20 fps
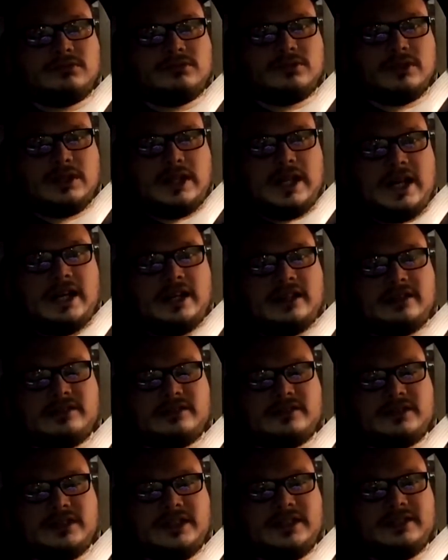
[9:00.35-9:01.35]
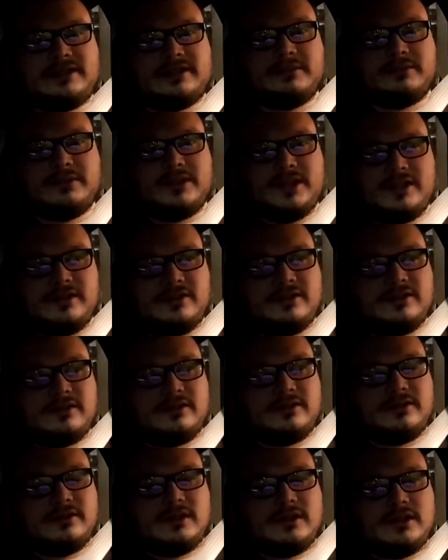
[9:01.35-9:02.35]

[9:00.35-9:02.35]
Relax, eat some dinner.